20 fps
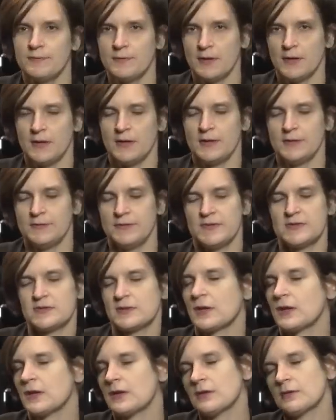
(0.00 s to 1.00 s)
for it, if it's
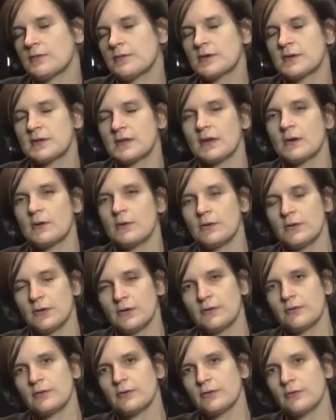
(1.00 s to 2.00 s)
aid or if it's their own
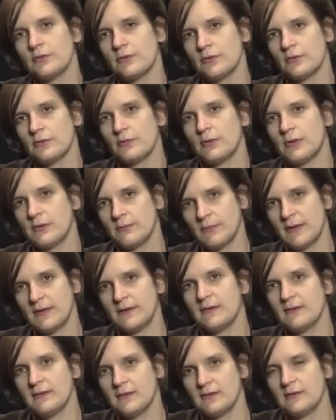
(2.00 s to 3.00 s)
resources. What
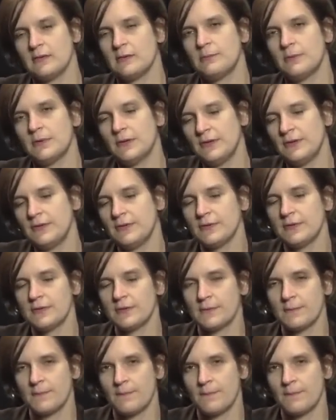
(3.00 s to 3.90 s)
matters is the policies.